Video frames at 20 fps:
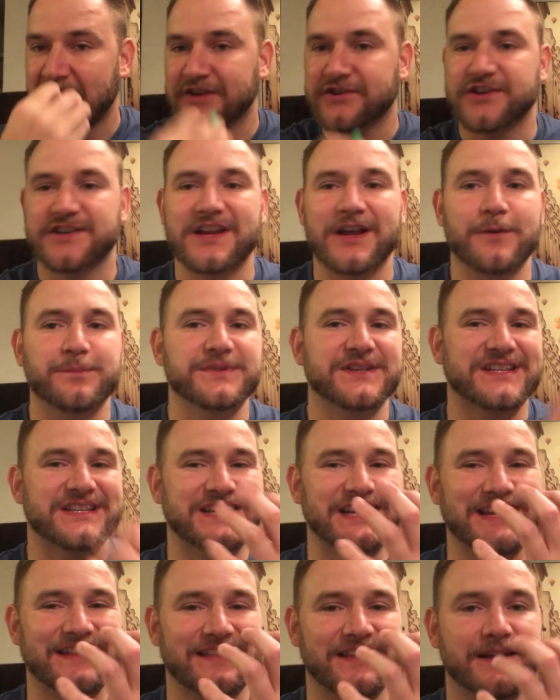just help
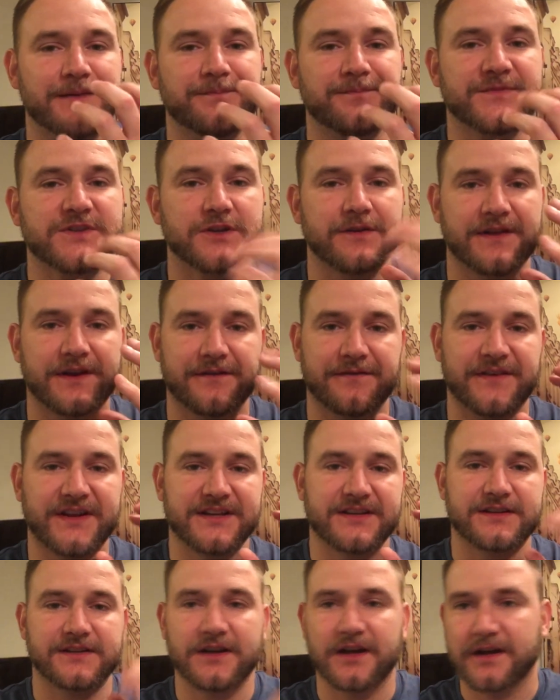seat them so they
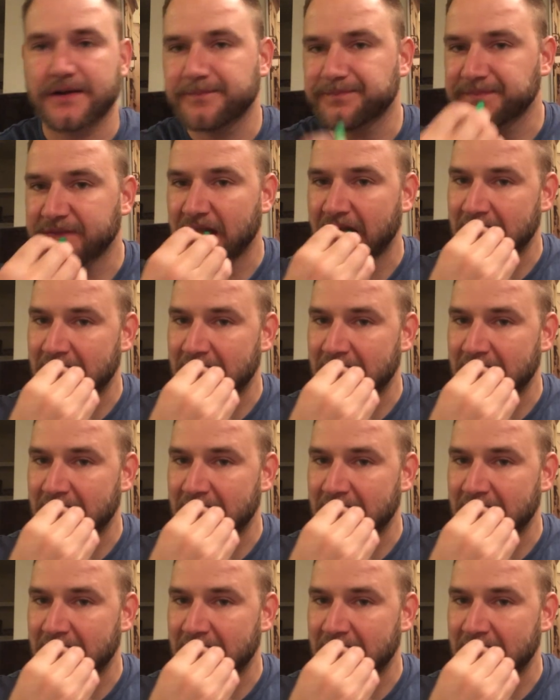fit snug.